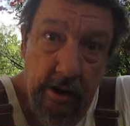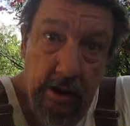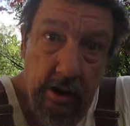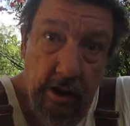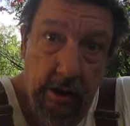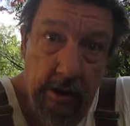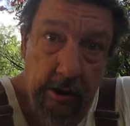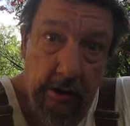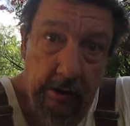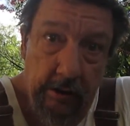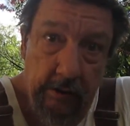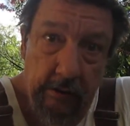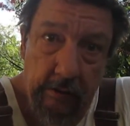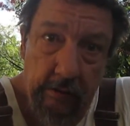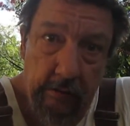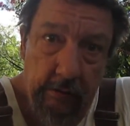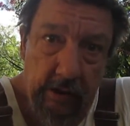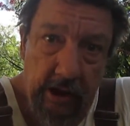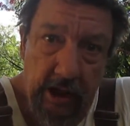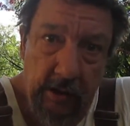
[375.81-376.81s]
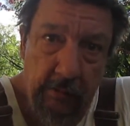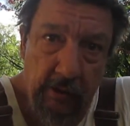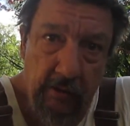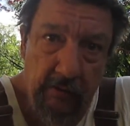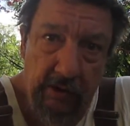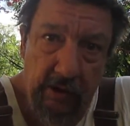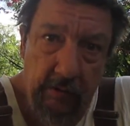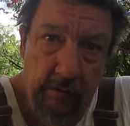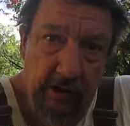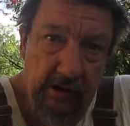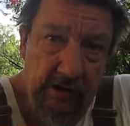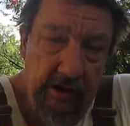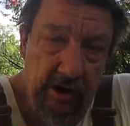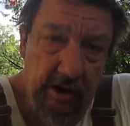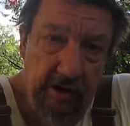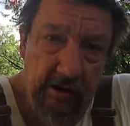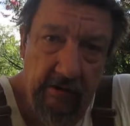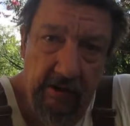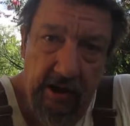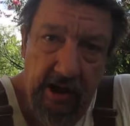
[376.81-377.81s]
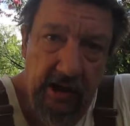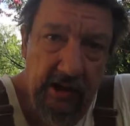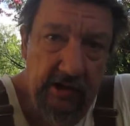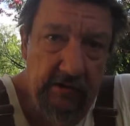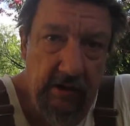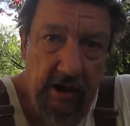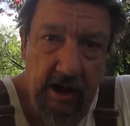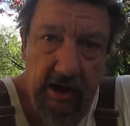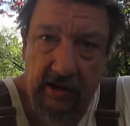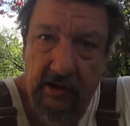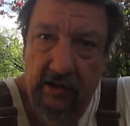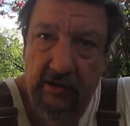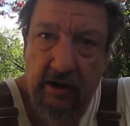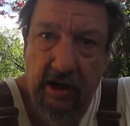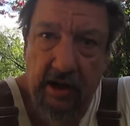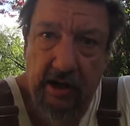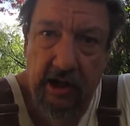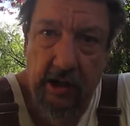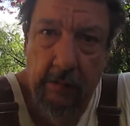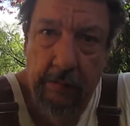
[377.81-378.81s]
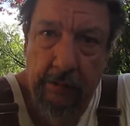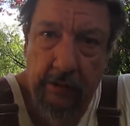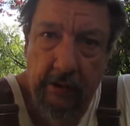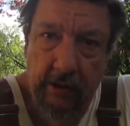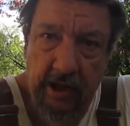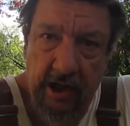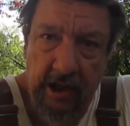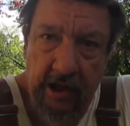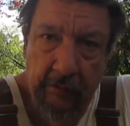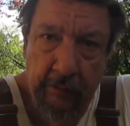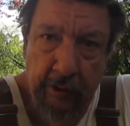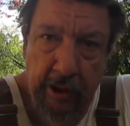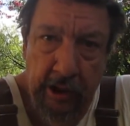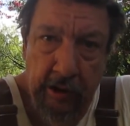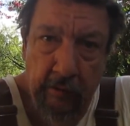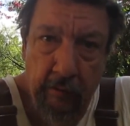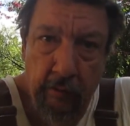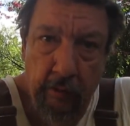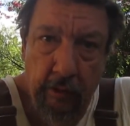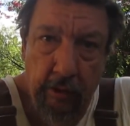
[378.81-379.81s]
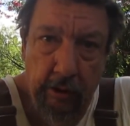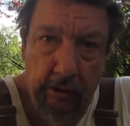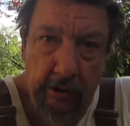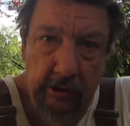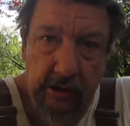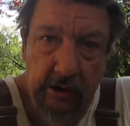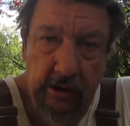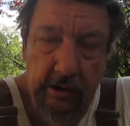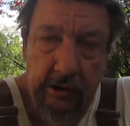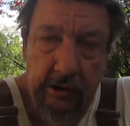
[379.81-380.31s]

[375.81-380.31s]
MOV wasn't on the list, so I just tried to upload anyway and it worked.